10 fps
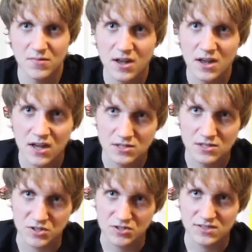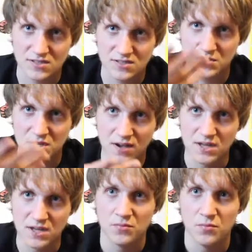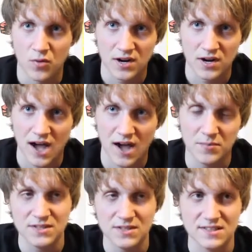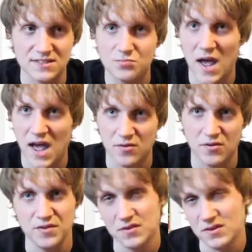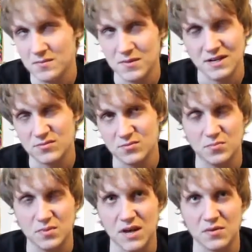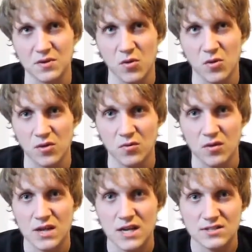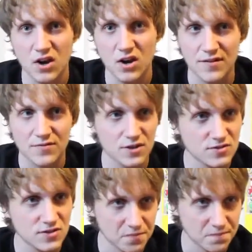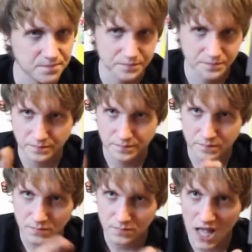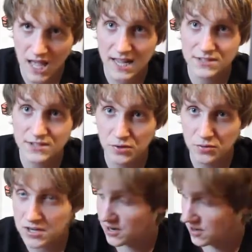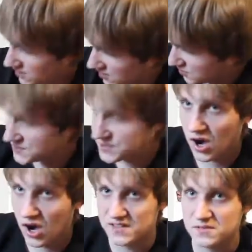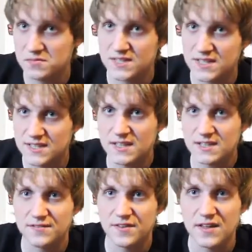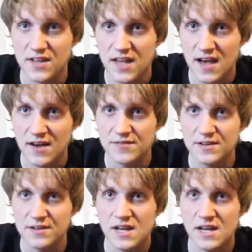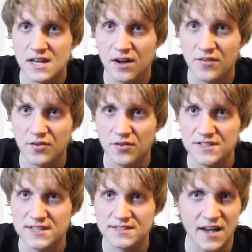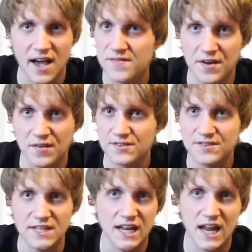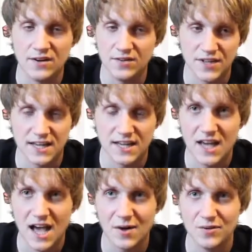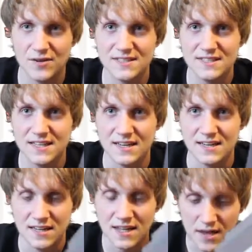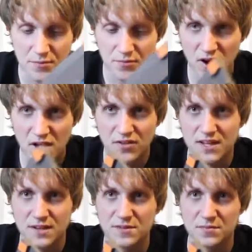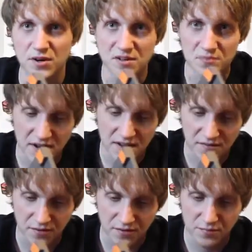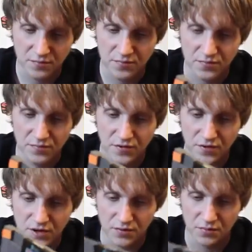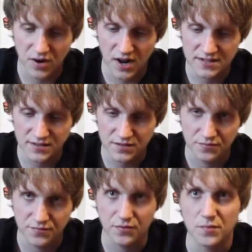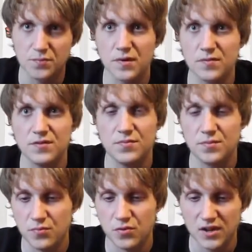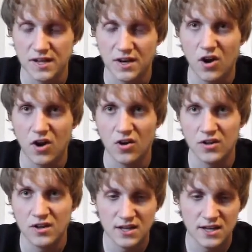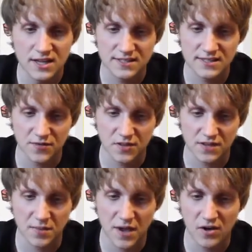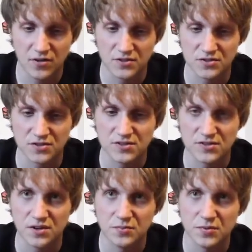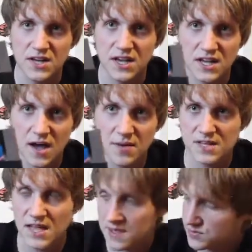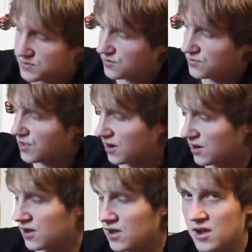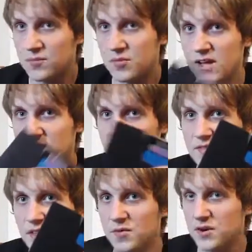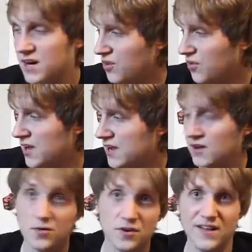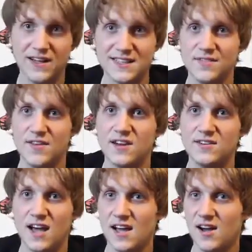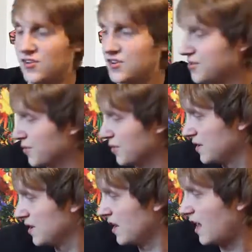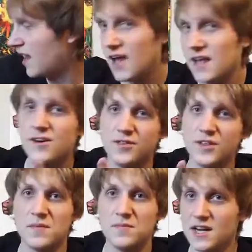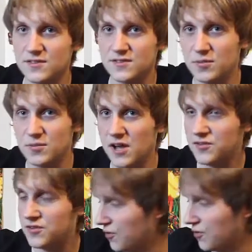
especially since it's becoming more uncommon, and since Pat reviewed it, it's becoming more sought after. So I got Scoon here, which is awesome to finally have and get off the list, because I've never seen it. I don't think I will see it, and it rarely comes up on eBay for a good price, or for really at all, except for like the PAL version. So pretty uncommon game, Scoon there. I'm glad to have that one out of the way. Would have liked to have had Die Hard too, but I don't think I made out so bad. So,